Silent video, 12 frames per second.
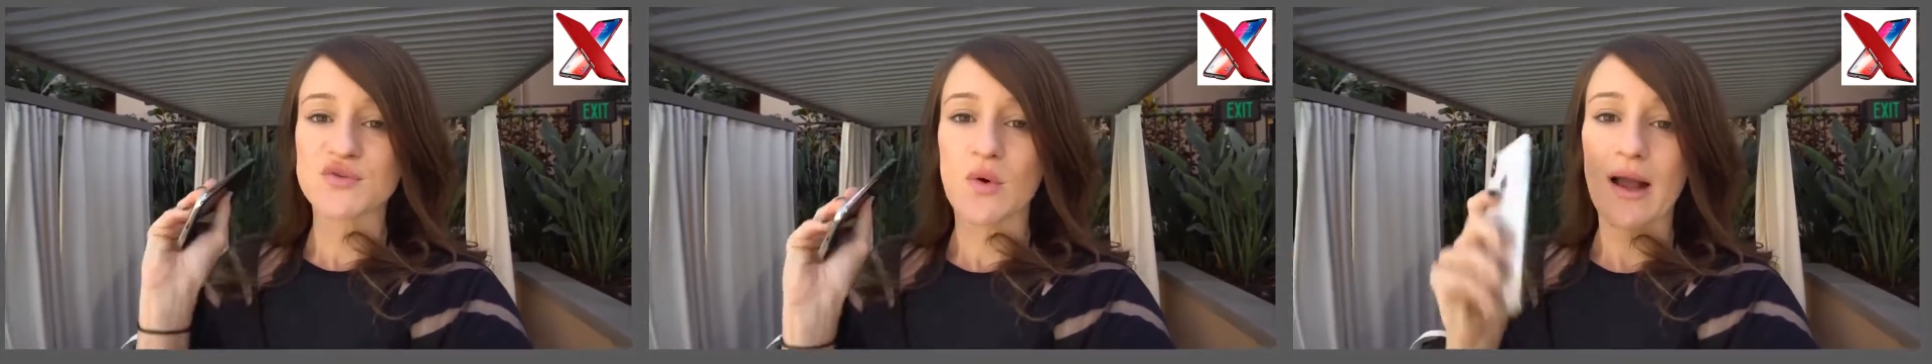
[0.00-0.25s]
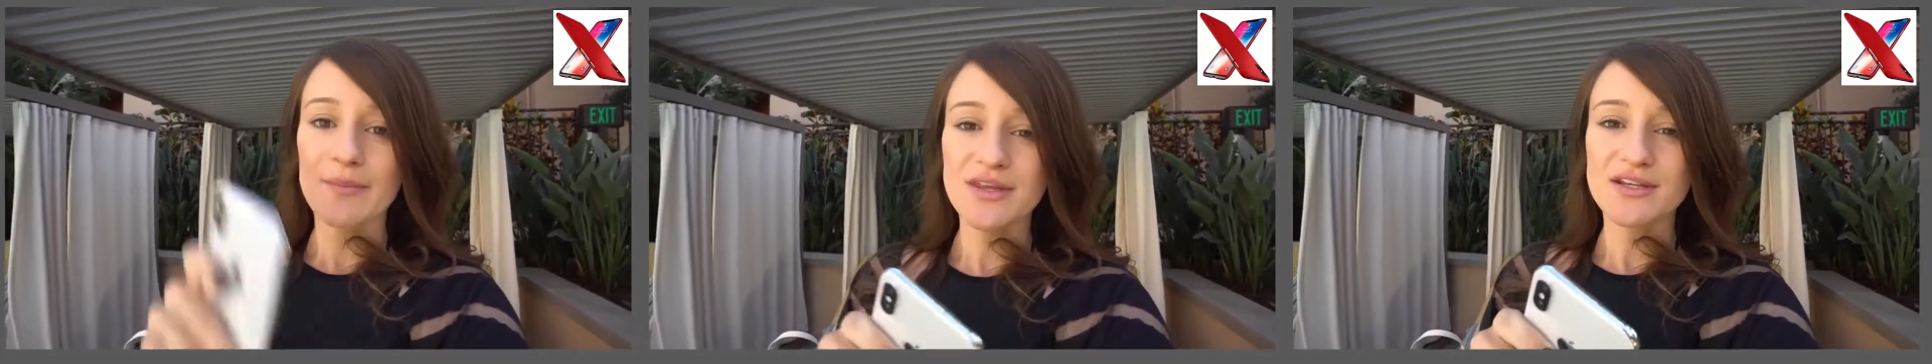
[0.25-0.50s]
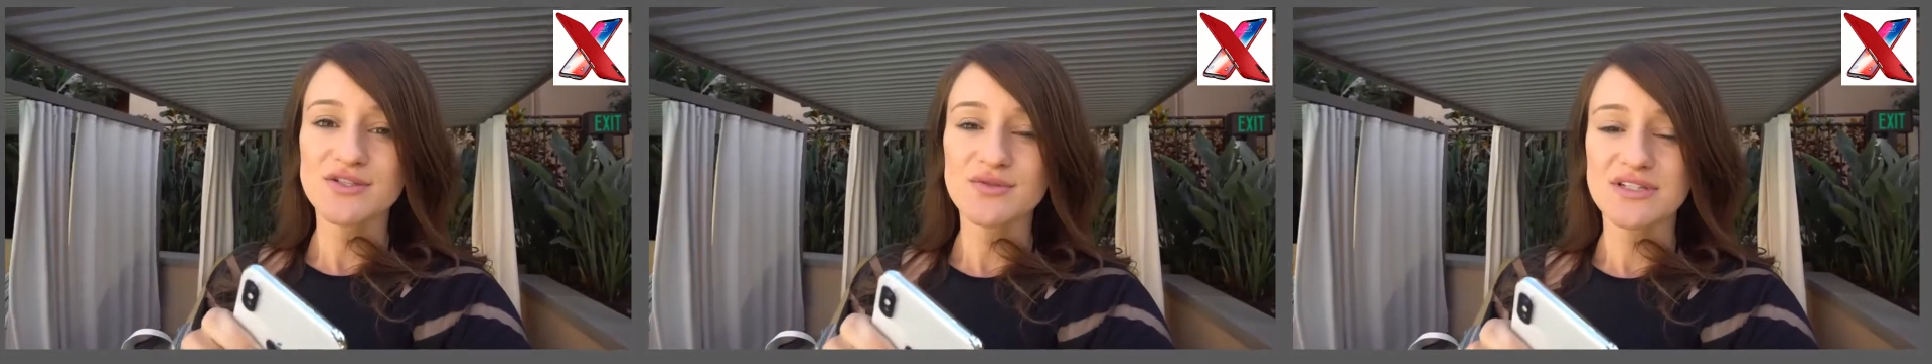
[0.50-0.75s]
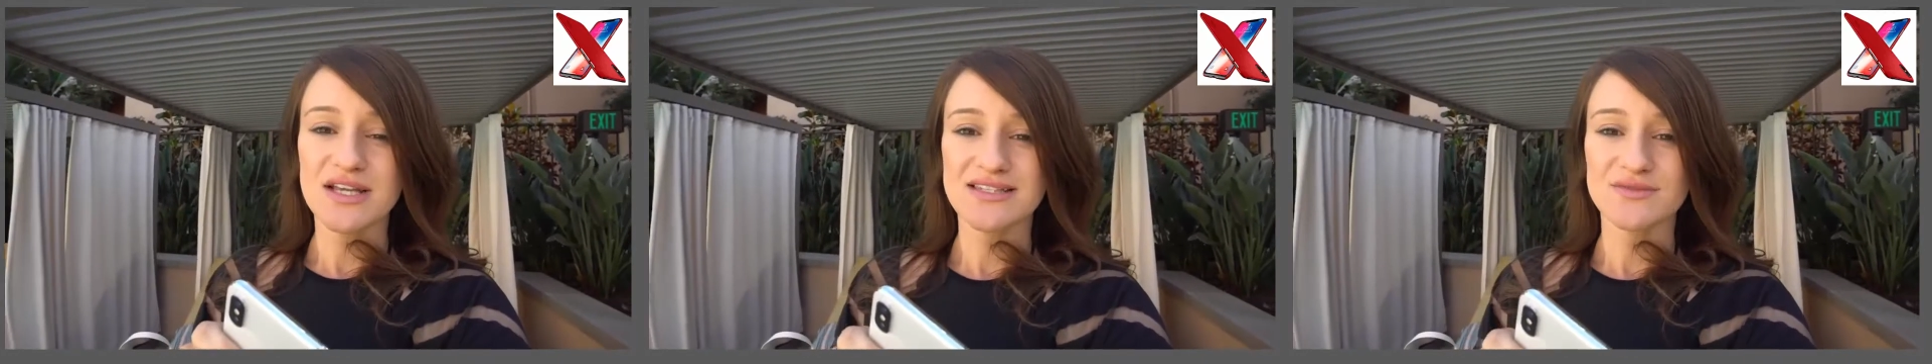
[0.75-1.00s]
So I'm gonna do
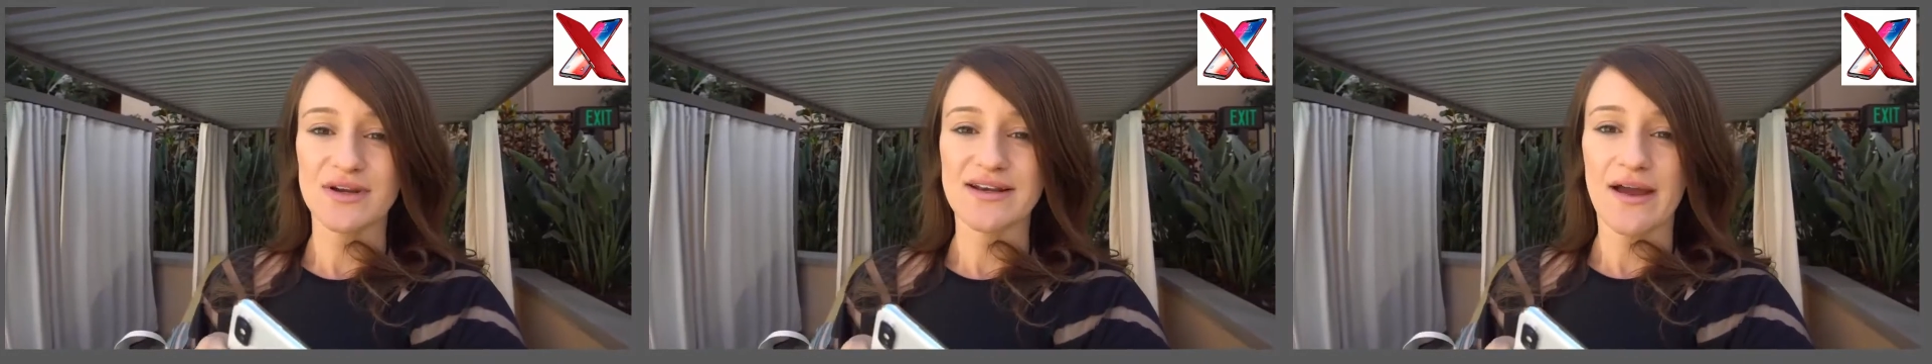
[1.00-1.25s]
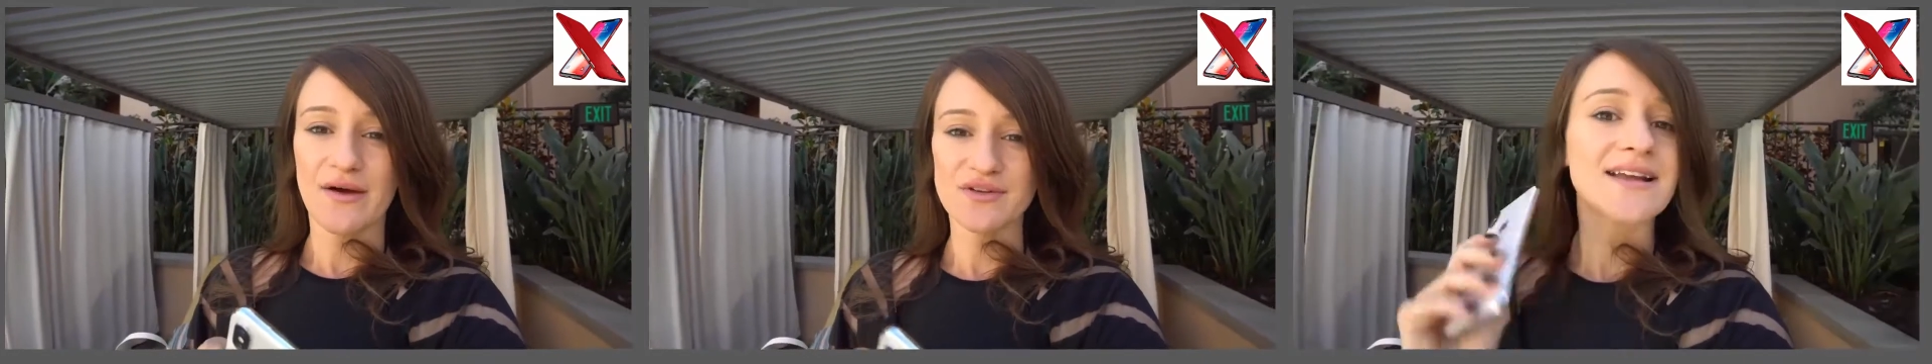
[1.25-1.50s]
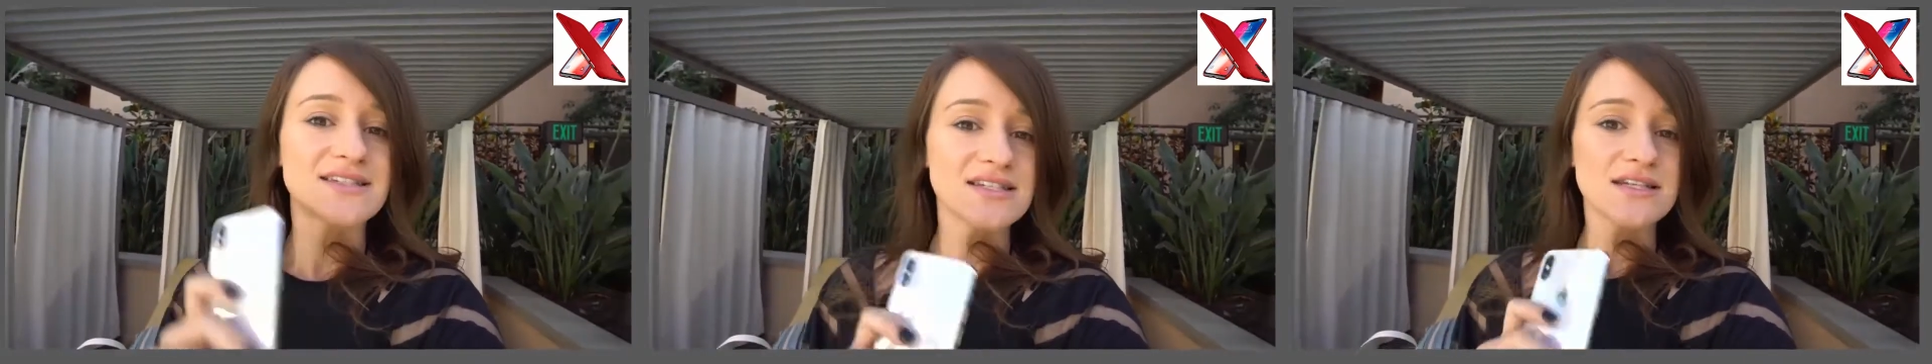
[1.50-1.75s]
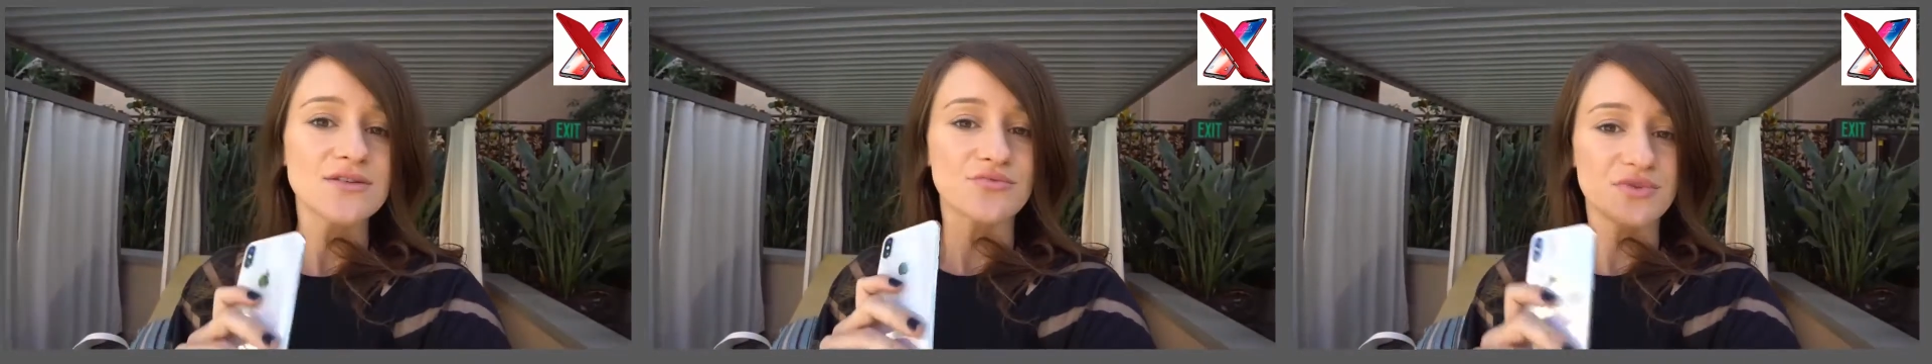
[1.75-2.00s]
a test right now. I
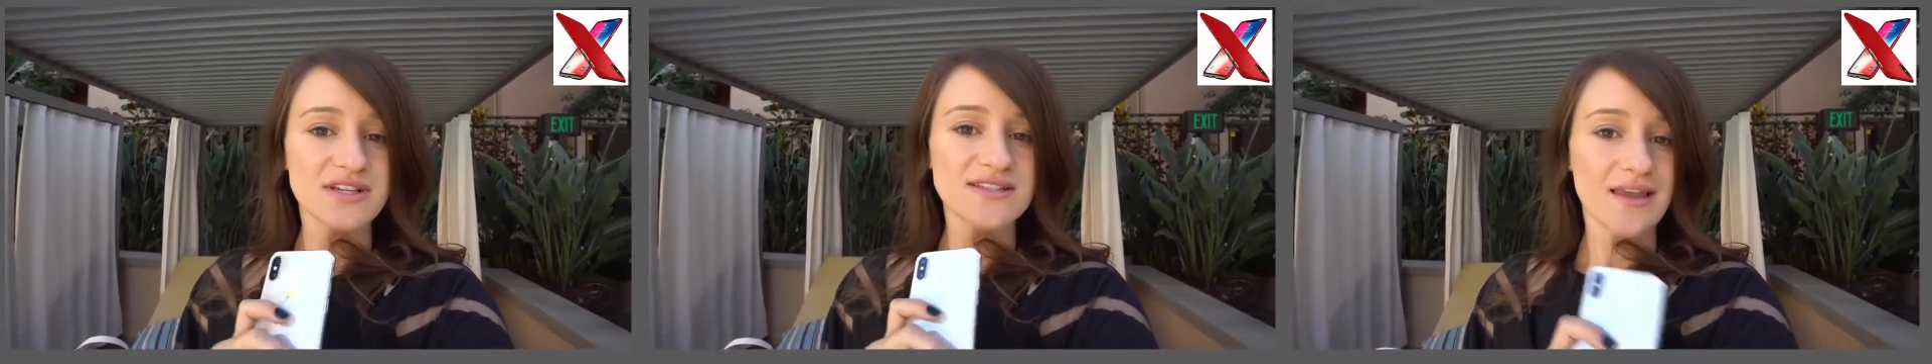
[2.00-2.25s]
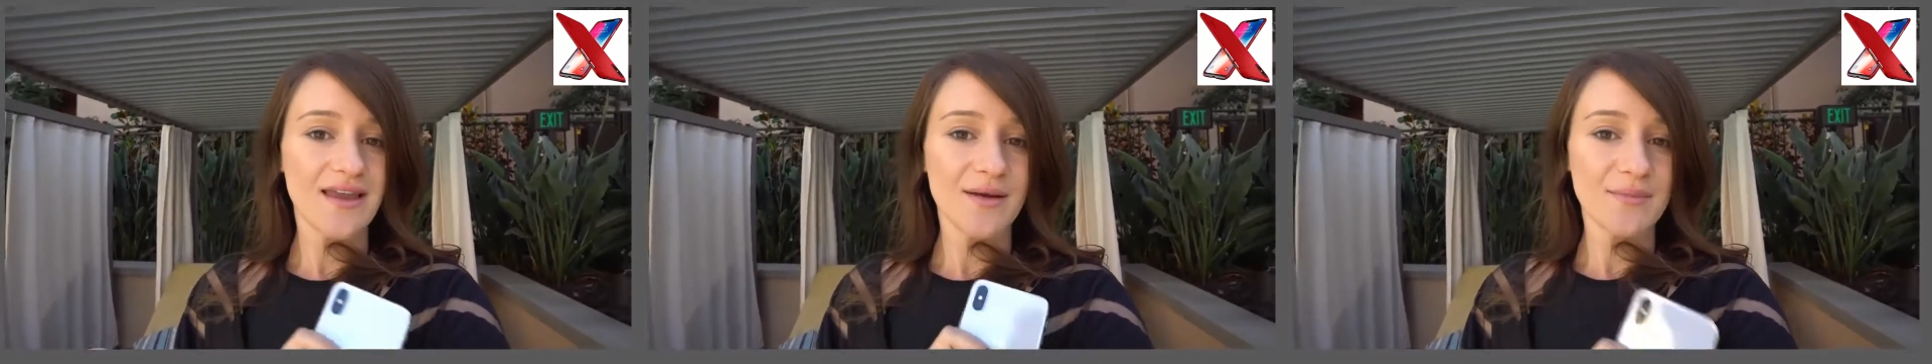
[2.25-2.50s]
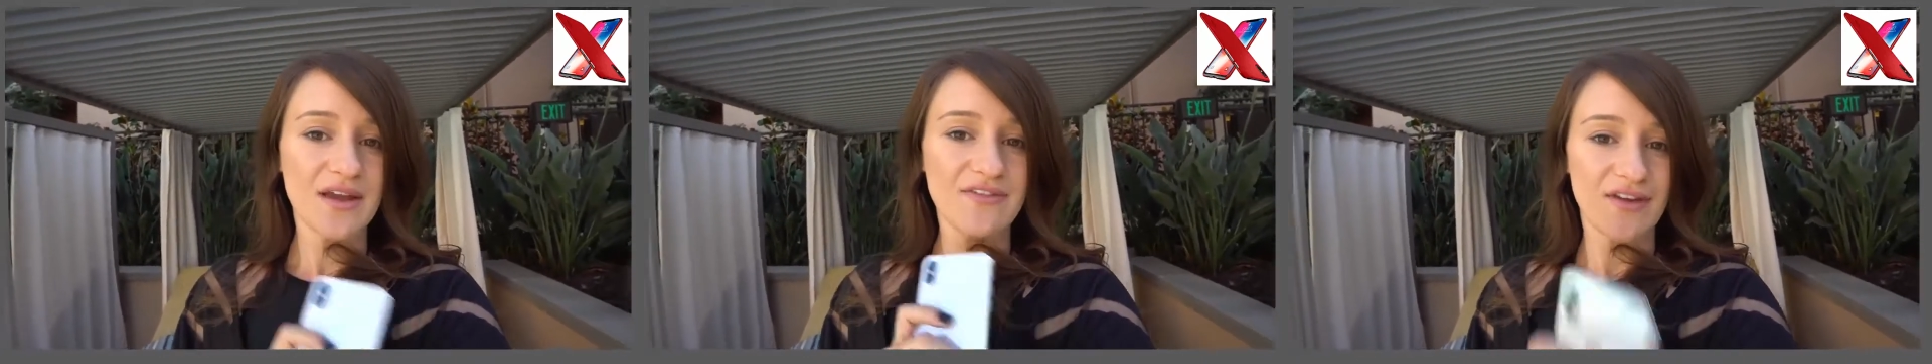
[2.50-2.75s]
did rescan my